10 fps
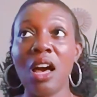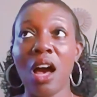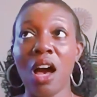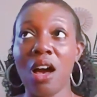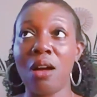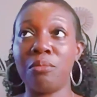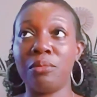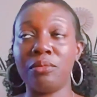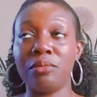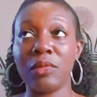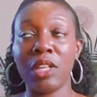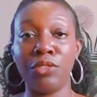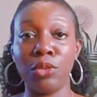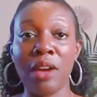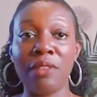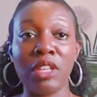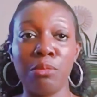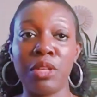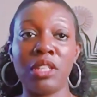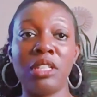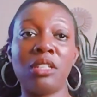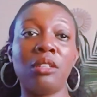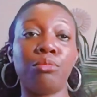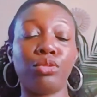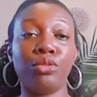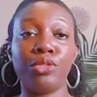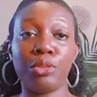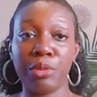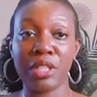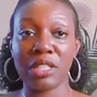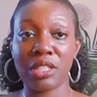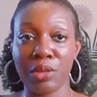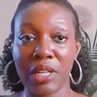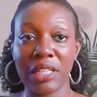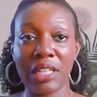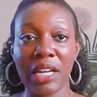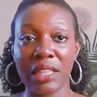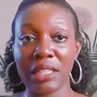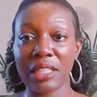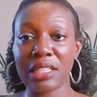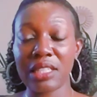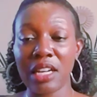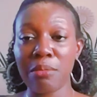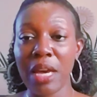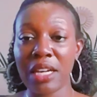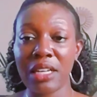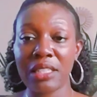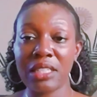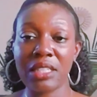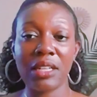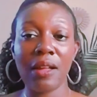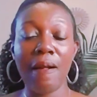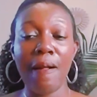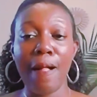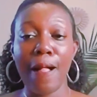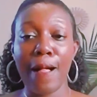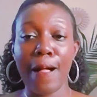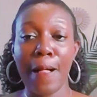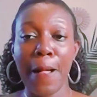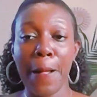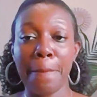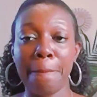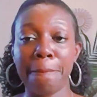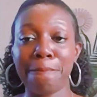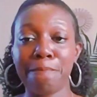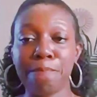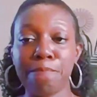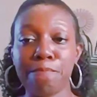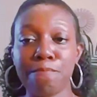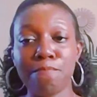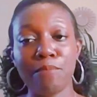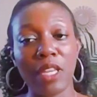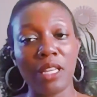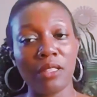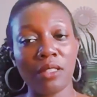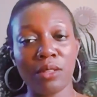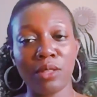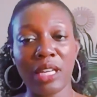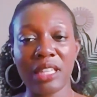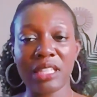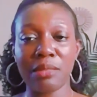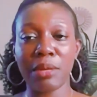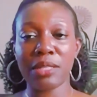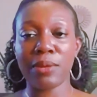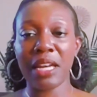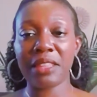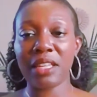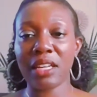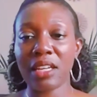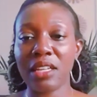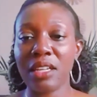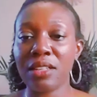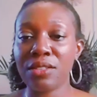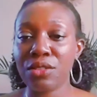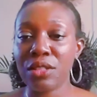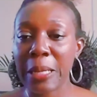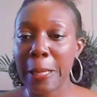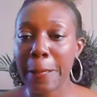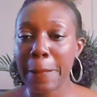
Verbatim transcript: Um, if you have the ability to improve your business credit, I think that's not a bad idea. Um, so yeah, that's the best way I think I can answer that.